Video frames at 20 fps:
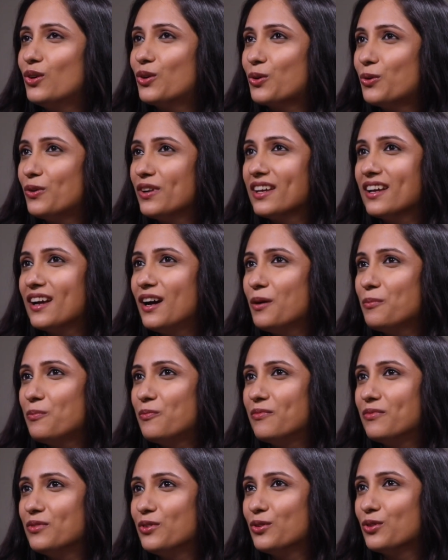growing up,
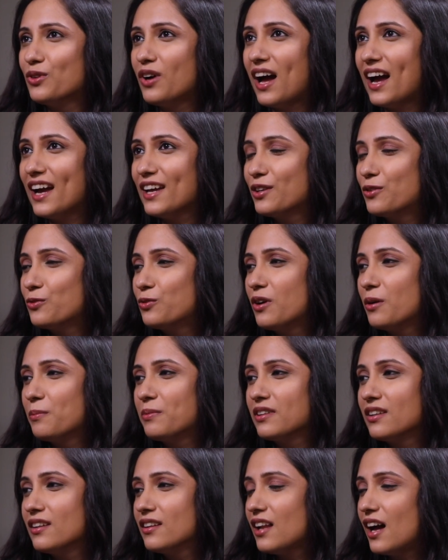I grew up
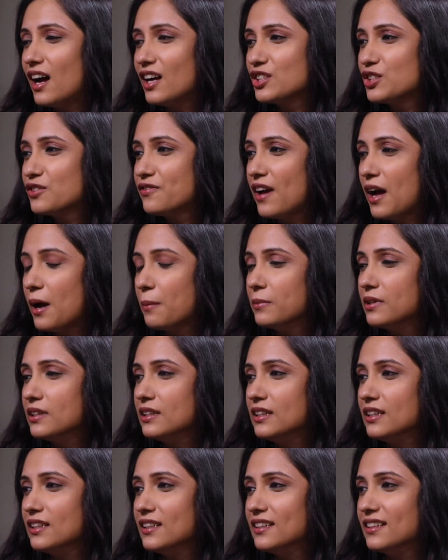in a large
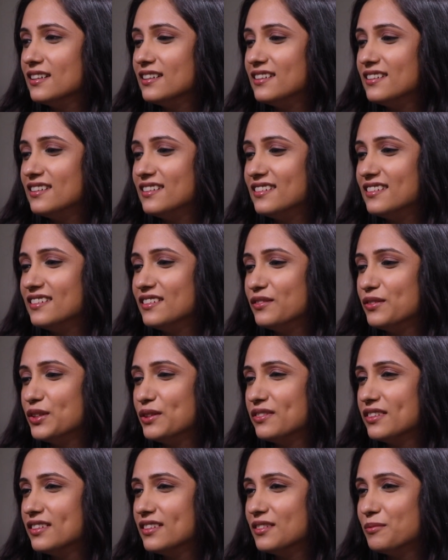family.
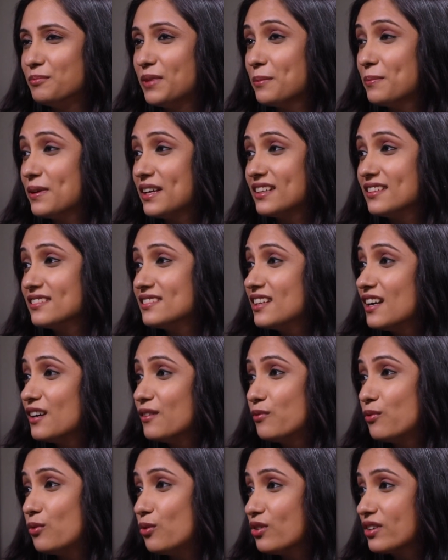My parents
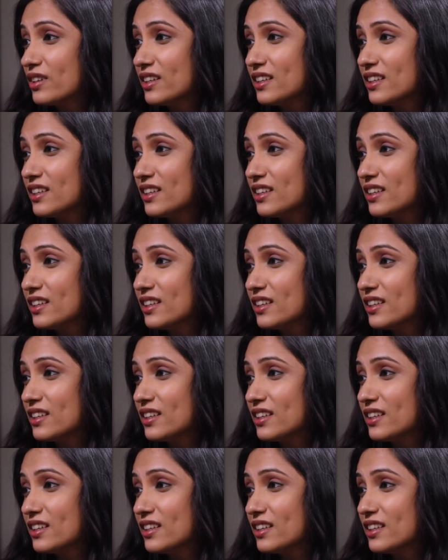had 4